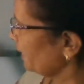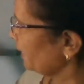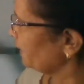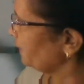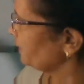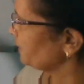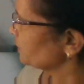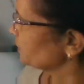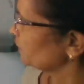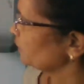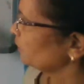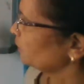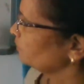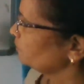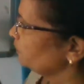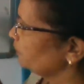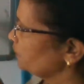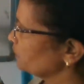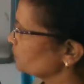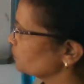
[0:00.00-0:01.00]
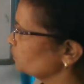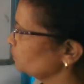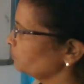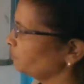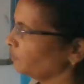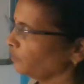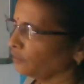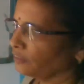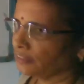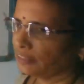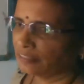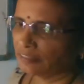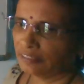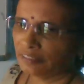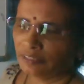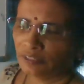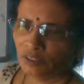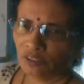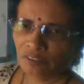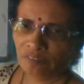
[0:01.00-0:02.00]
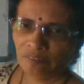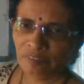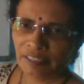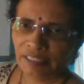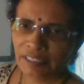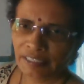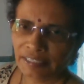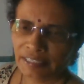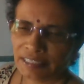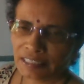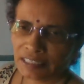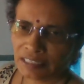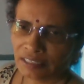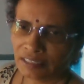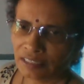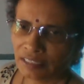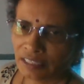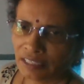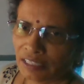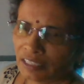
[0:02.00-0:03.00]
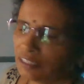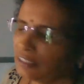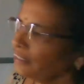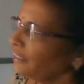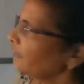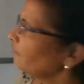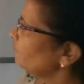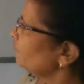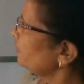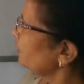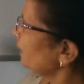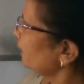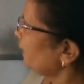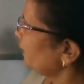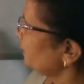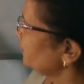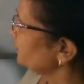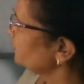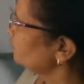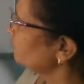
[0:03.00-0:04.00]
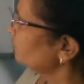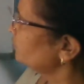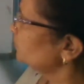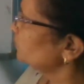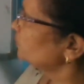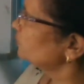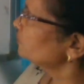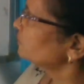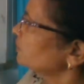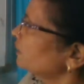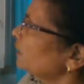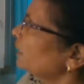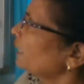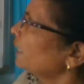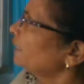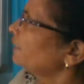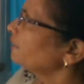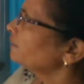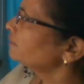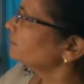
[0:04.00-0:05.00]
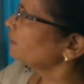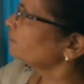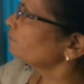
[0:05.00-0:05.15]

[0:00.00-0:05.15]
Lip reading: addition of these two forces in downward direction, they will add the force and some